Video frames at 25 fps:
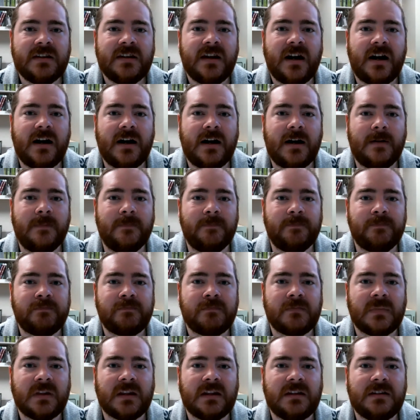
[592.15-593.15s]

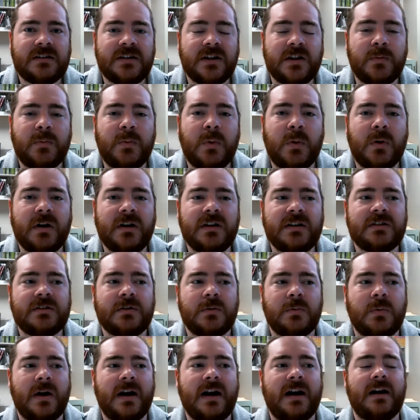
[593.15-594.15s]
to the point to
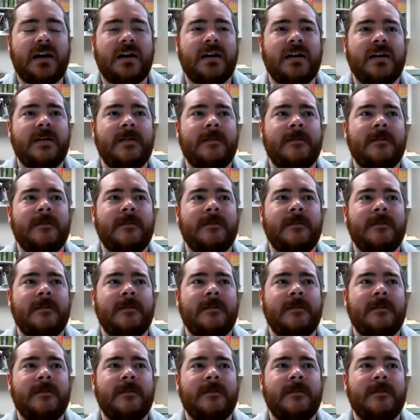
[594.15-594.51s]
where